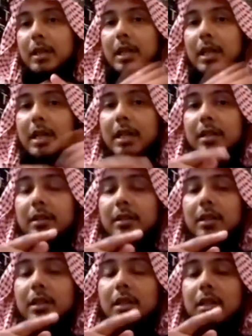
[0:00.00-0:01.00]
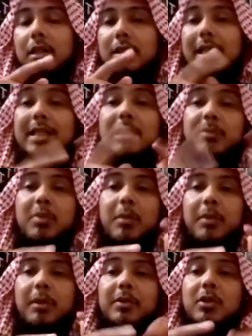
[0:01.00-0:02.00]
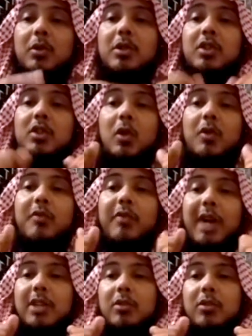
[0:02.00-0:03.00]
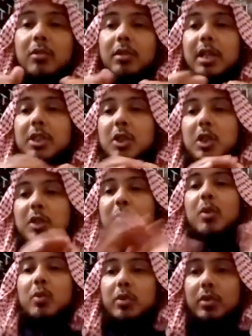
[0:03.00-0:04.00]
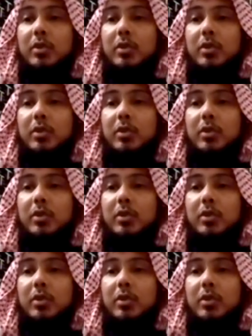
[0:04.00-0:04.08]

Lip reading: And that's the problem. So it's so vital that you expose,